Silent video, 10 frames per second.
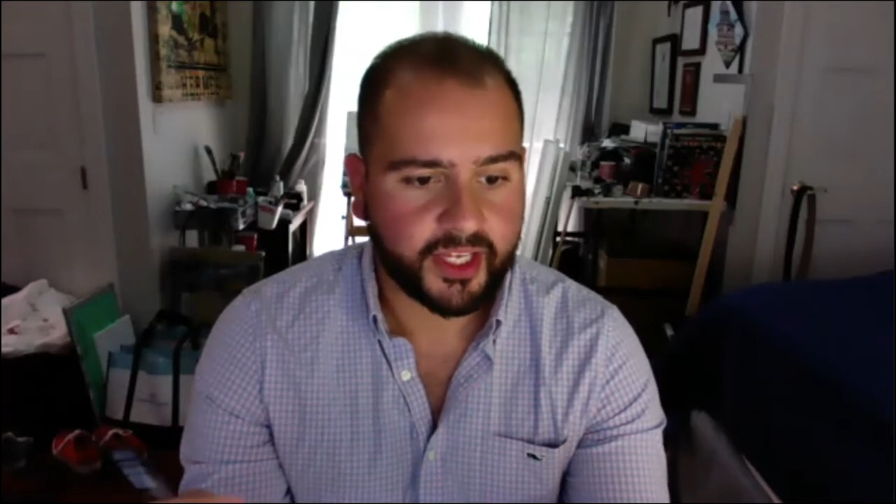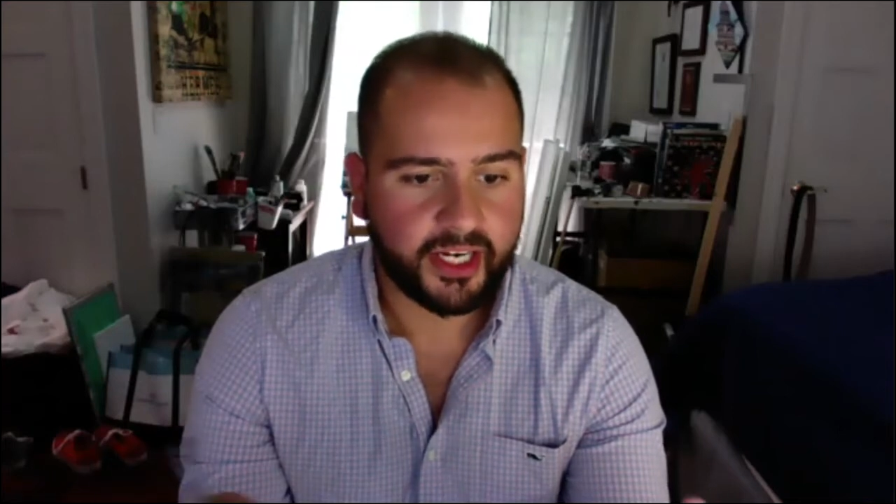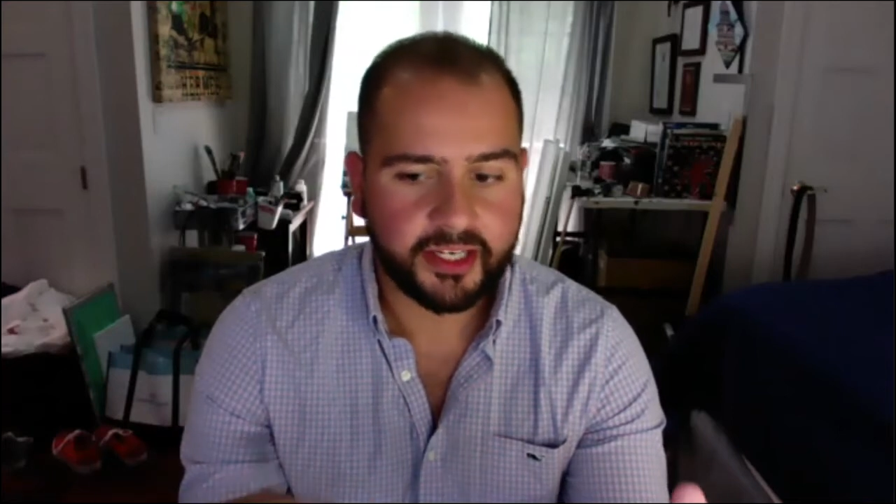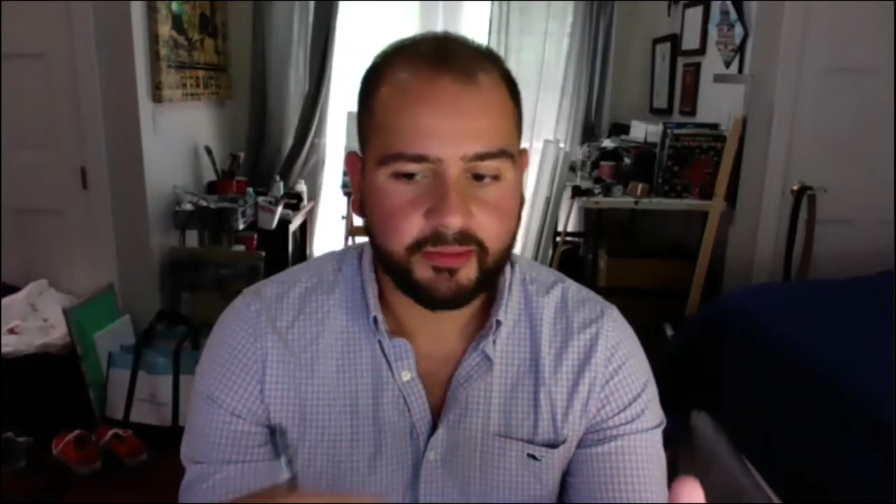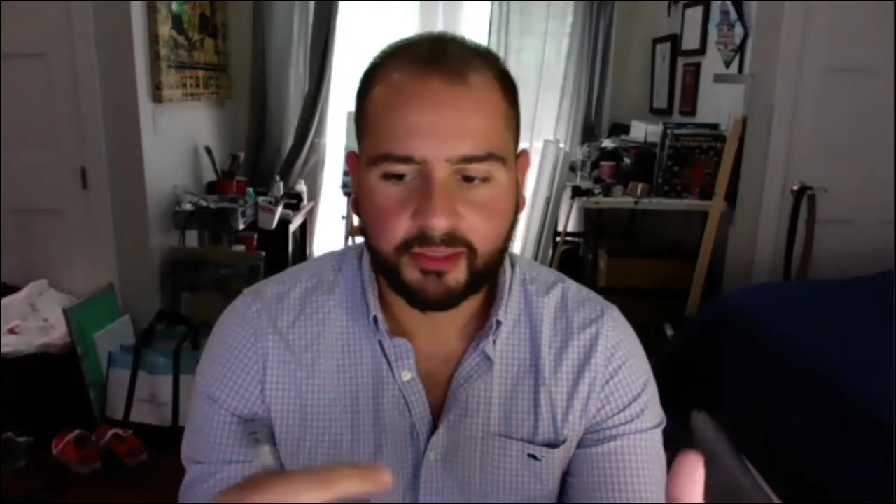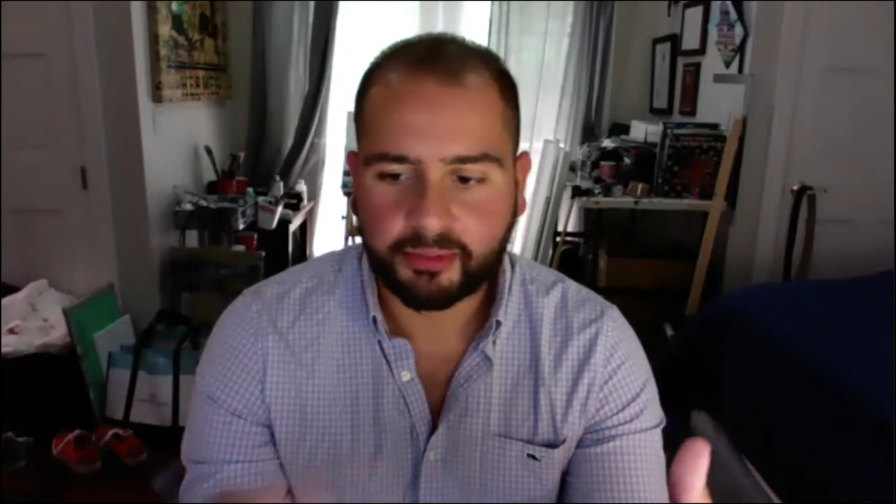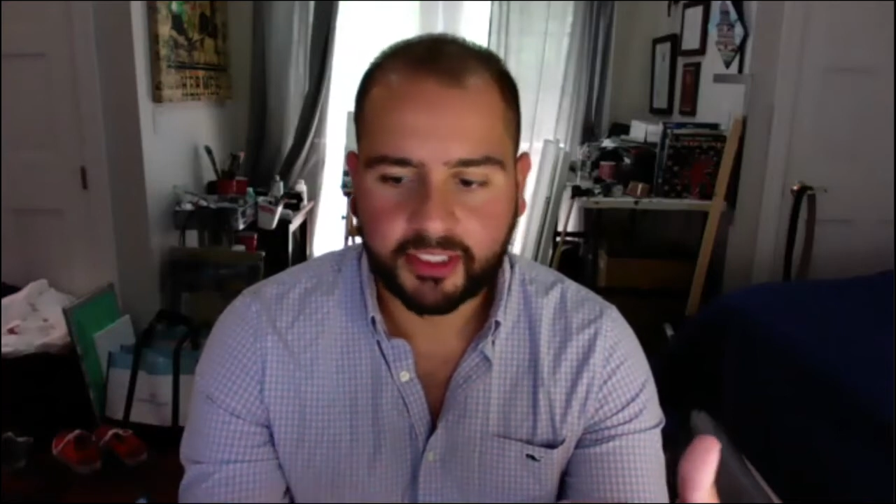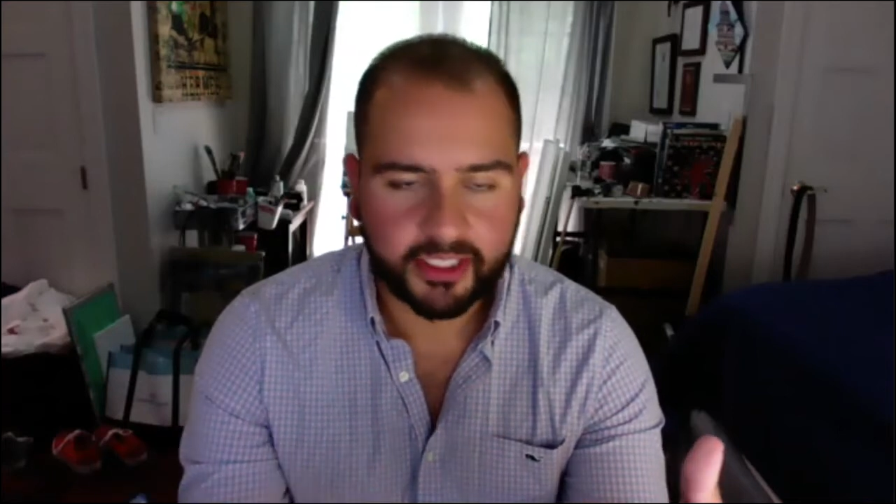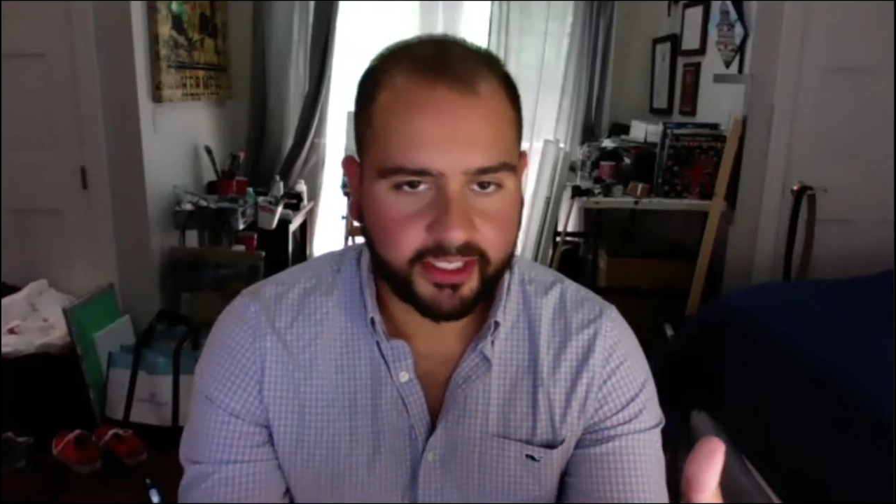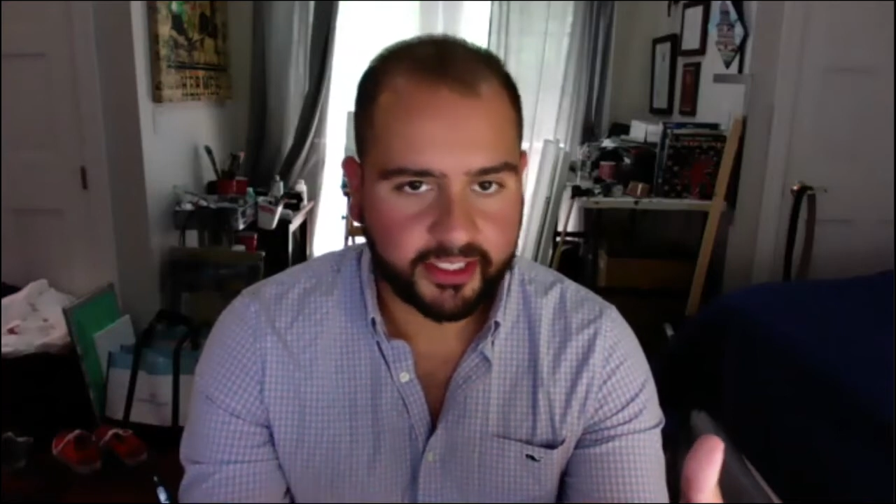had been
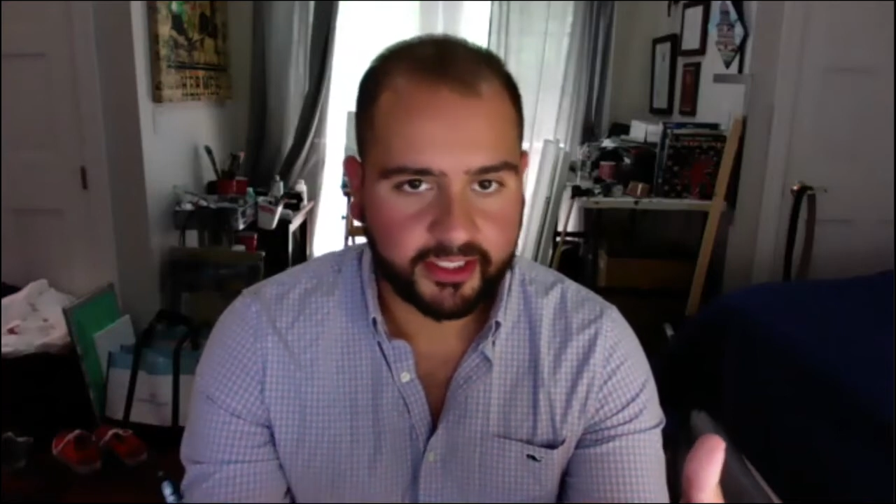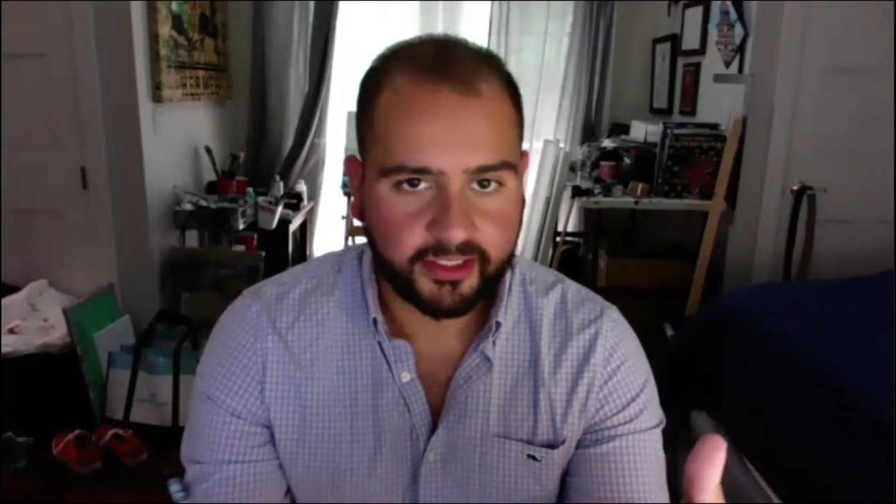applying